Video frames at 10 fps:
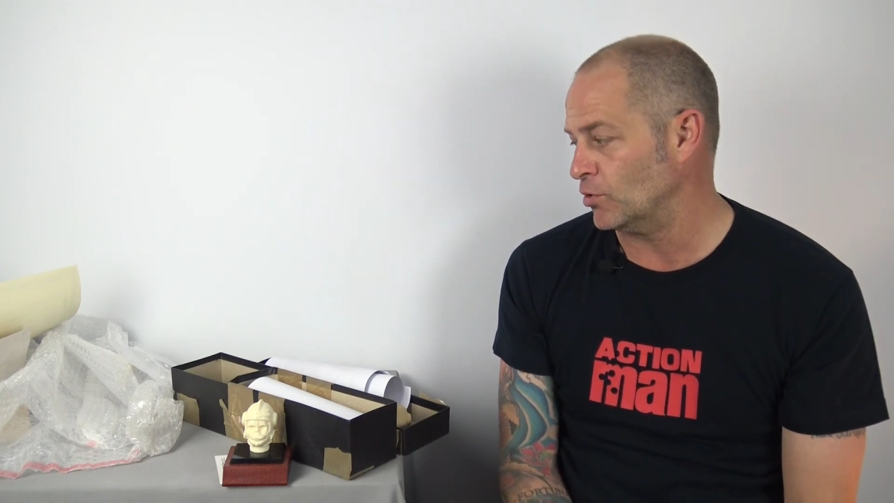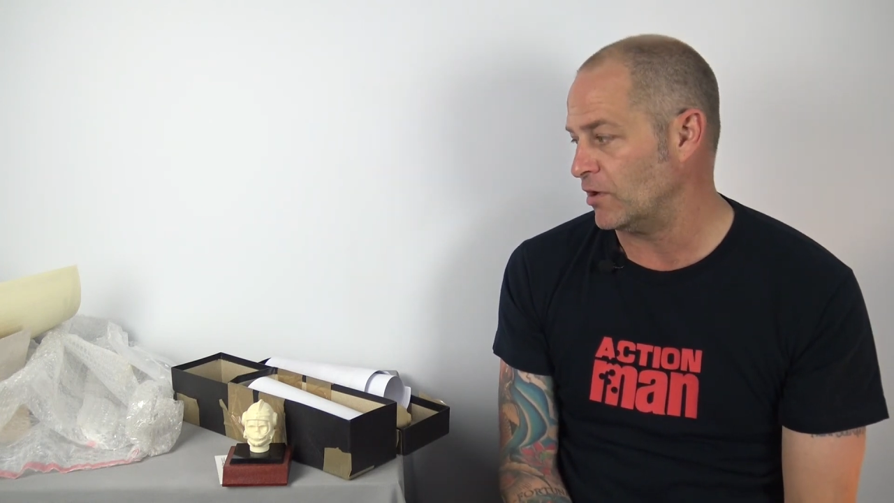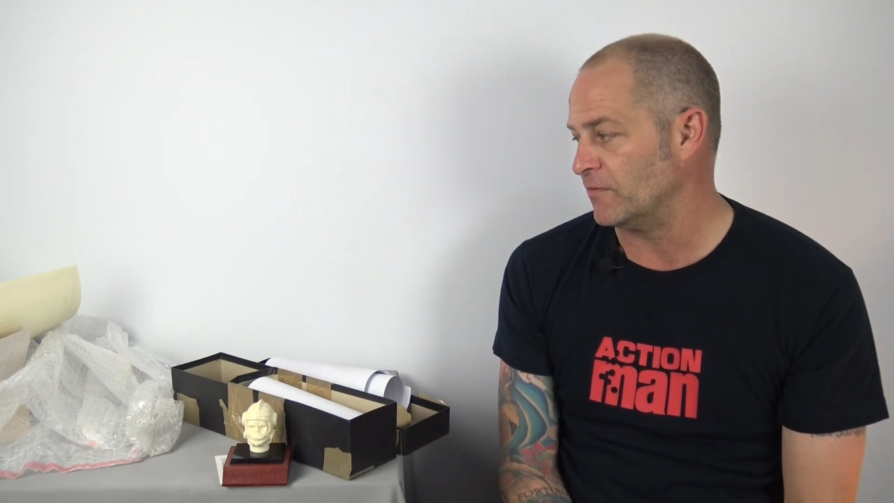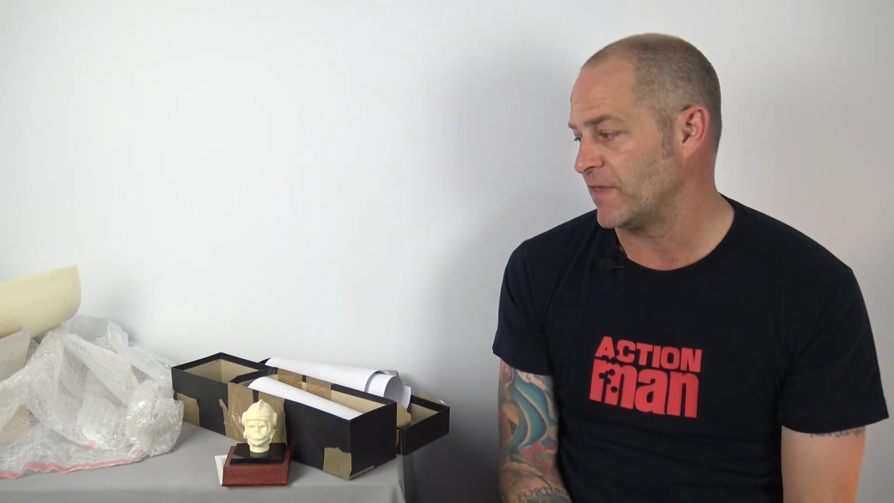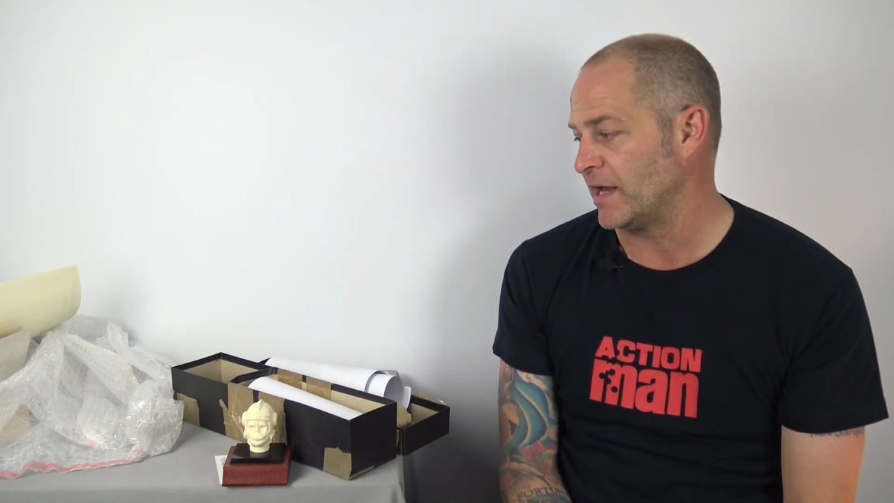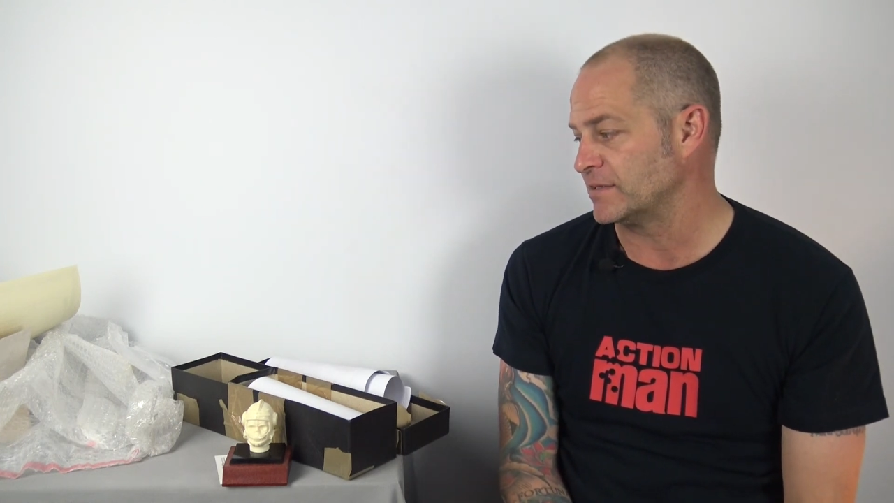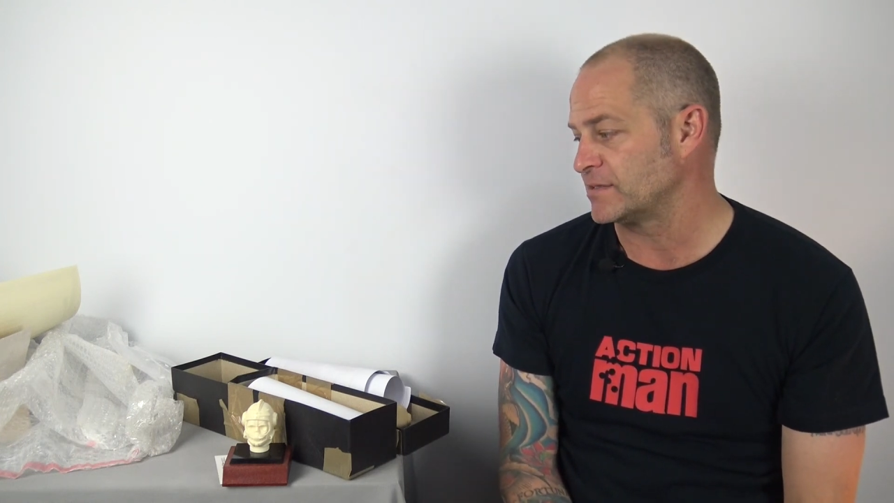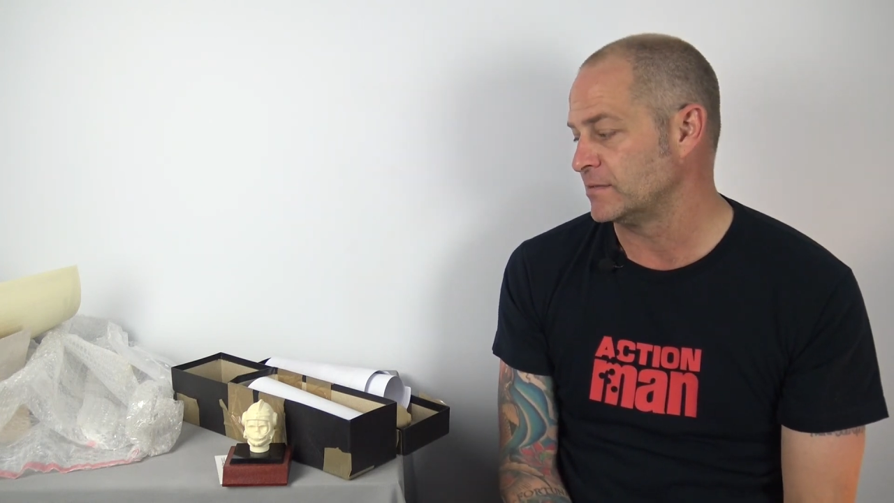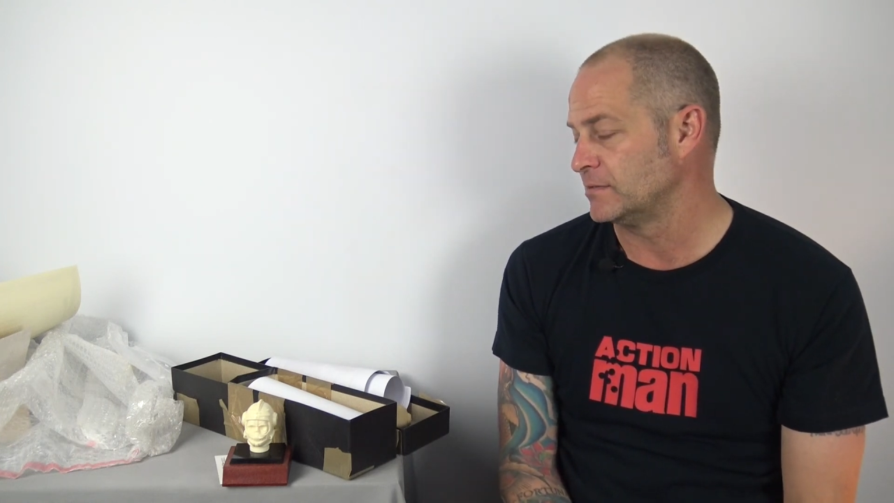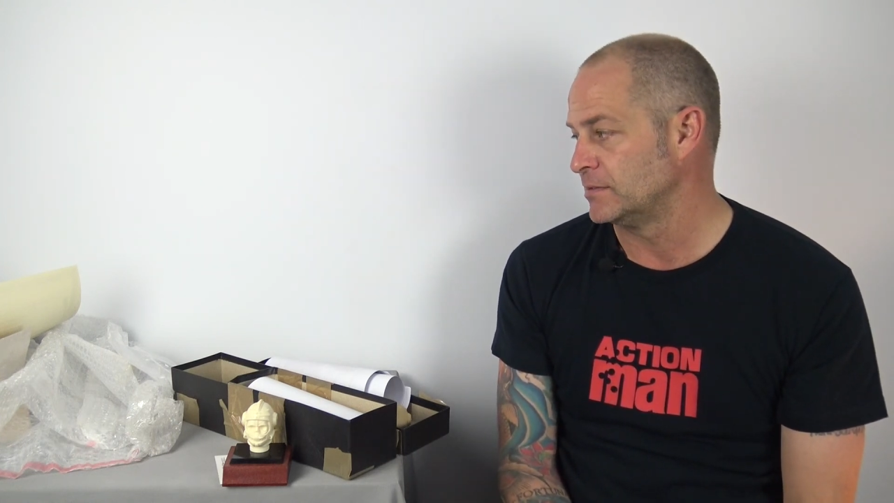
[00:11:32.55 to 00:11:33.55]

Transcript: of that.